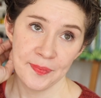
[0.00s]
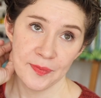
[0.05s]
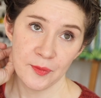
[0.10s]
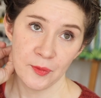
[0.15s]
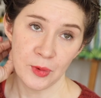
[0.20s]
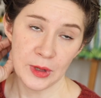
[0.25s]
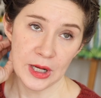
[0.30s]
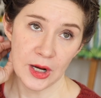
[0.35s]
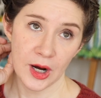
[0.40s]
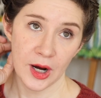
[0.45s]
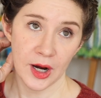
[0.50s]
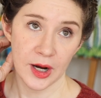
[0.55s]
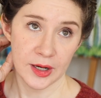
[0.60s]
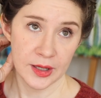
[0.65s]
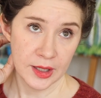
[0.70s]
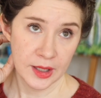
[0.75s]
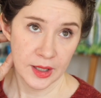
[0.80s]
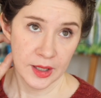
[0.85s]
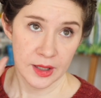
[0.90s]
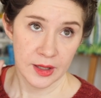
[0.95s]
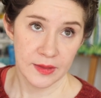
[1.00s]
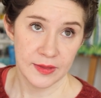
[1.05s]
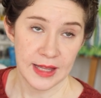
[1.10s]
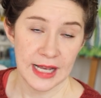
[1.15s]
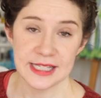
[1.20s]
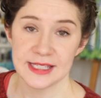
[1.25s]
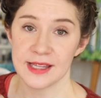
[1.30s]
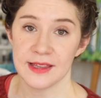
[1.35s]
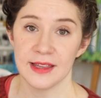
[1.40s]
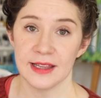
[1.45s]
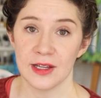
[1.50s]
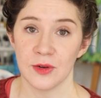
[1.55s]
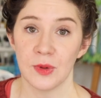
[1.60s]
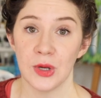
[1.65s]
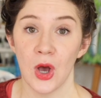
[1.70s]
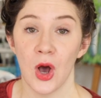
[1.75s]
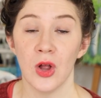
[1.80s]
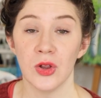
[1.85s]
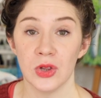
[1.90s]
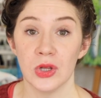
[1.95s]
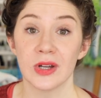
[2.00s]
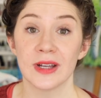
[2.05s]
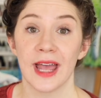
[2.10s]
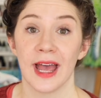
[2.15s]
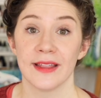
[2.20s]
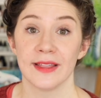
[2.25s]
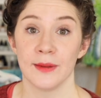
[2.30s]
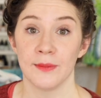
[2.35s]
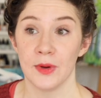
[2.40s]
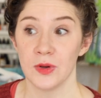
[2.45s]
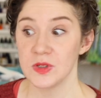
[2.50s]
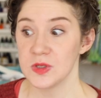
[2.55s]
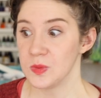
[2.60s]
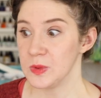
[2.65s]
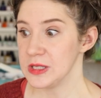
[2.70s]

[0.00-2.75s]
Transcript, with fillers: we are, that's the thing that we all look at the most.